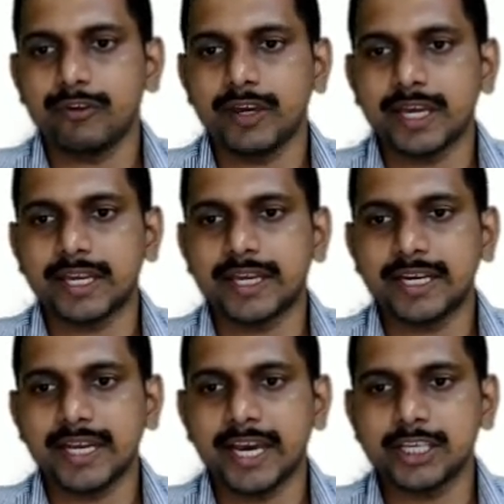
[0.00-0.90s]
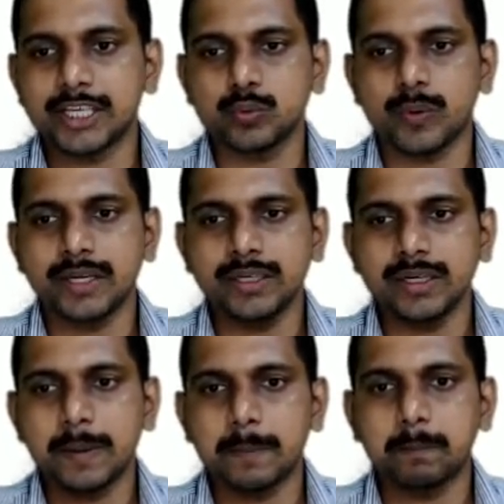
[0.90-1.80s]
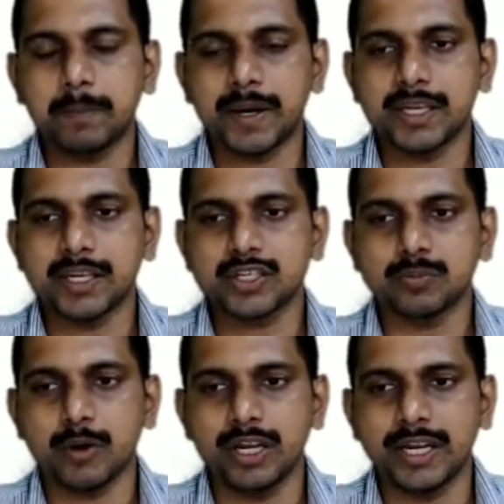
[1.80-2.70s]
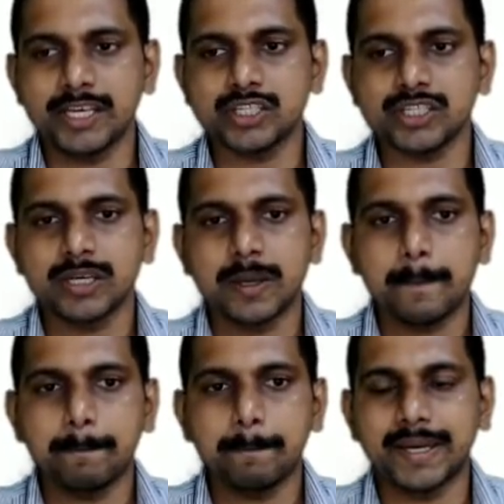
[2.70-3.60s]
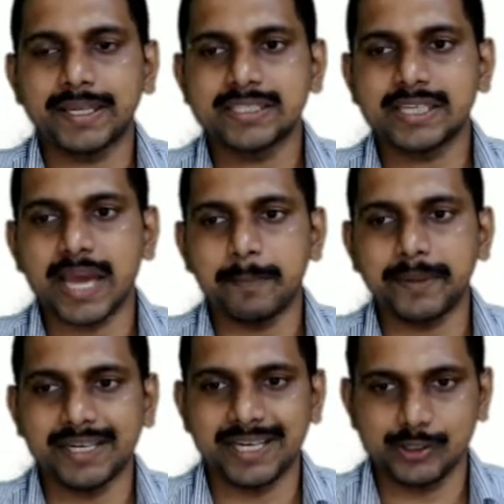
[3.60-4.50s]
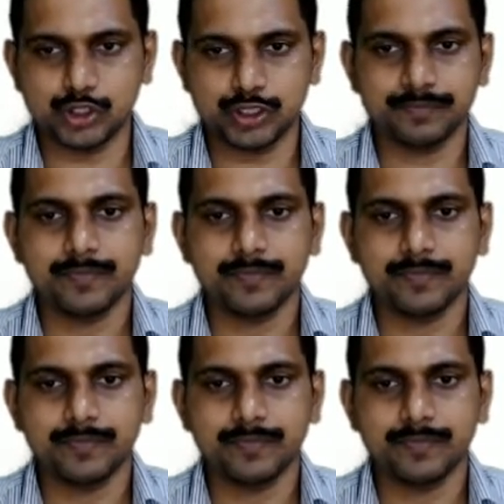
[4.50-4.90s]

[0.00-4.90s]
we can get H1 minus small h minus capital H.